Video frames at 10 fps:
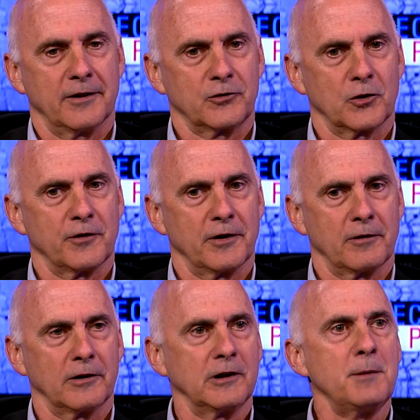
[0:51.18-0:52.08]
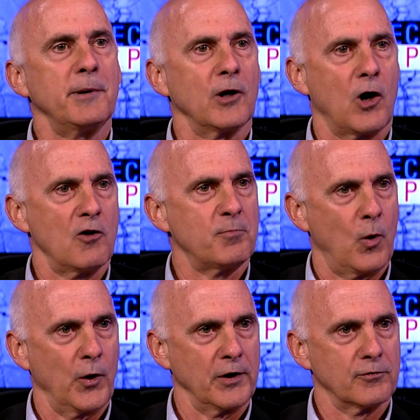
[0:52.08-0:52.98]
sort of a, a leaping off
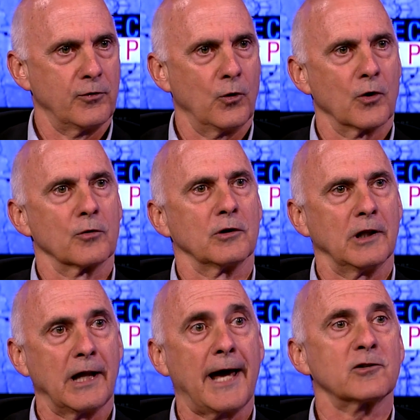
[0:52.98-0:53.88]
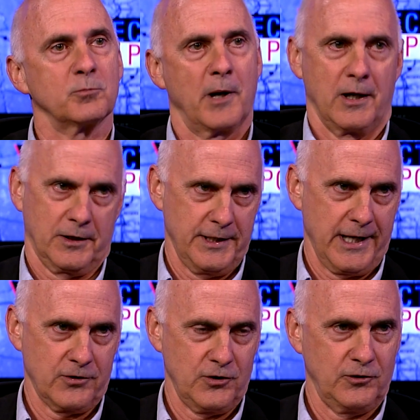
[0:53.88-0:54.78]
point for last mile
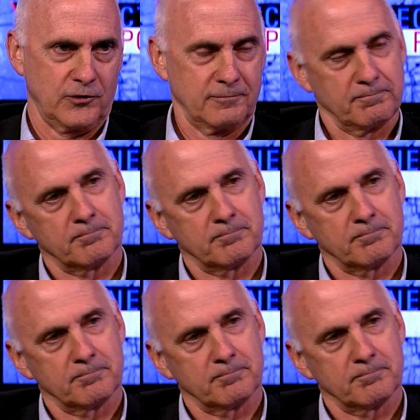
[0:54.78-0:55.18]
connections.